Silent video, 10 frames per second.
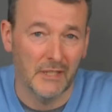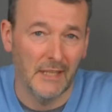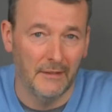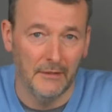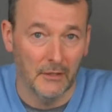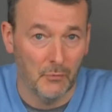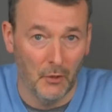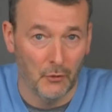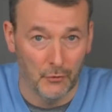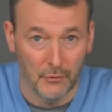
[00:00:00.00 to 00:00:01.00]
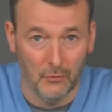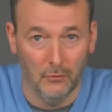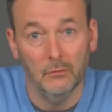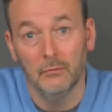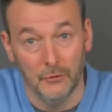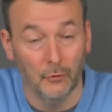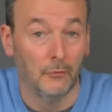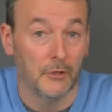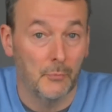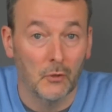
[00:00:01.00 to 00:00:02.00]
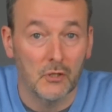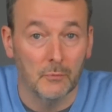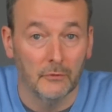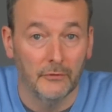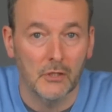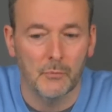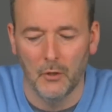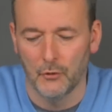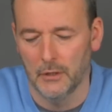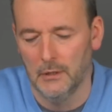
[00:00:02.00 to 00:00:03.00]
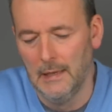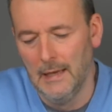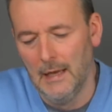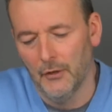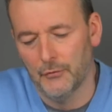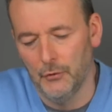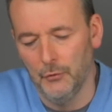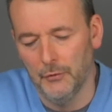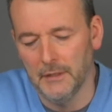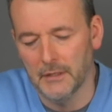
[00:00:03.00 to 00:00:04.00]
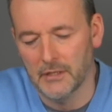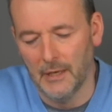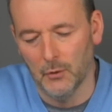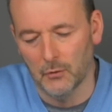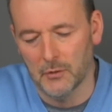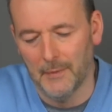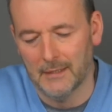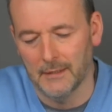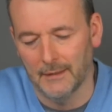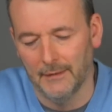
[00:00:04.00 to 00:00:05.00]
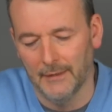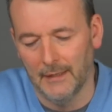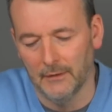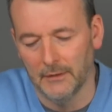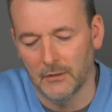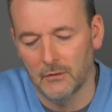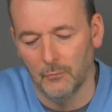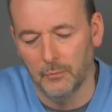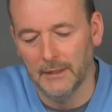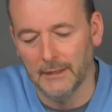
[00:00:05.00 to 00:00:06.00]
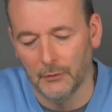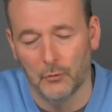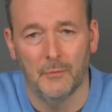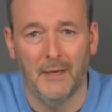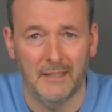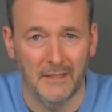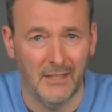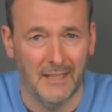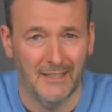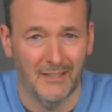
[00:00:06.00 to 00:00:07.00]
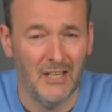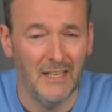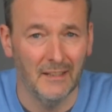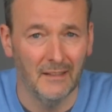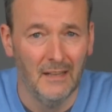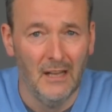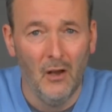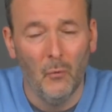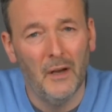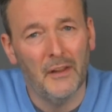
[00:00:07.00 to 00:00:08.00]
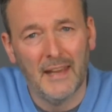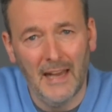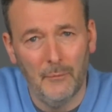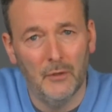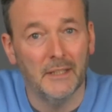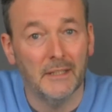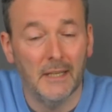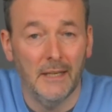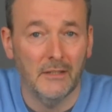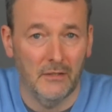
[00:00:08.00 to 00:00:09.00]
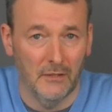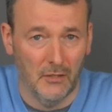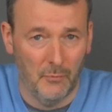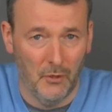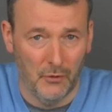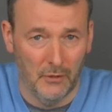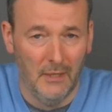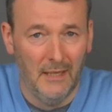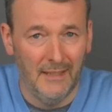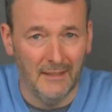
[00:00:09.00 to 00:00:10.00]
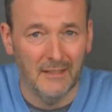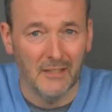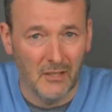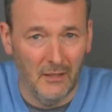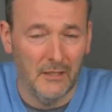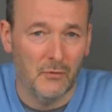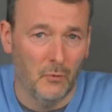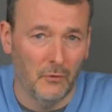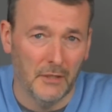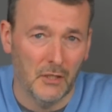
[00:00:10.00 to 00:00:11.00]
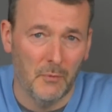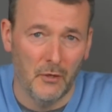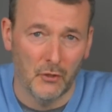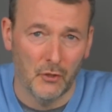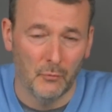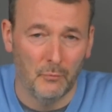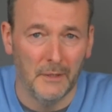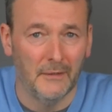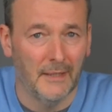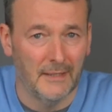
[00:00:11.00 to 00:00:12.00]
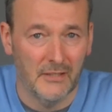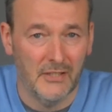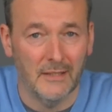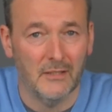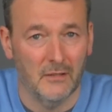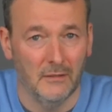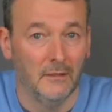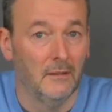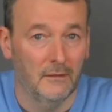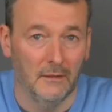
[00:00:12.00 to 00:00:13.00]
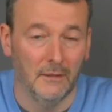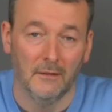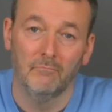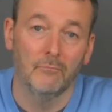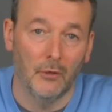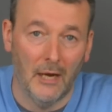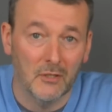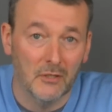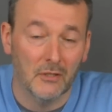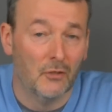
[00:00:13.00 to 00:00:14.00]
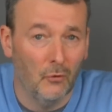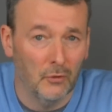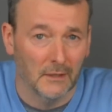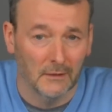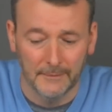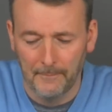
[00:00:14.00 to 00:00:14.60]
set the exposure at all, you're responsible for exposure, through the semi-automatic and then the completely automatic settings here, where the camera dictates the exposure. It decides what the exposure should be and then sets the parameters accordingly.